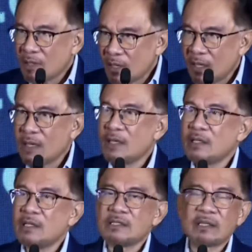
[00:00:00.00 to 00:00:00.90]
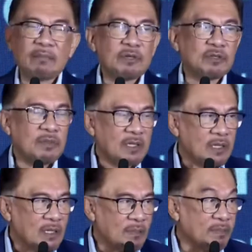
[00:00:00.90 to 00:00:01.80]
and the establishment
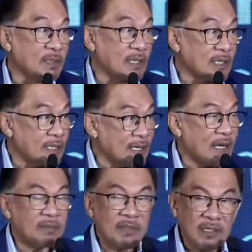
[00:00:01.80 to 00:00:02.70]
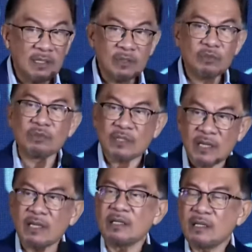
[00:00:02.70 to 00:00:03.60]
here, particularly the army, to
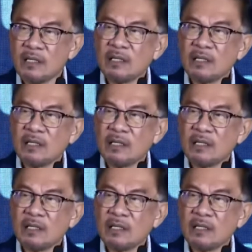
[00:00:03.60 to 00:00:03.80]
try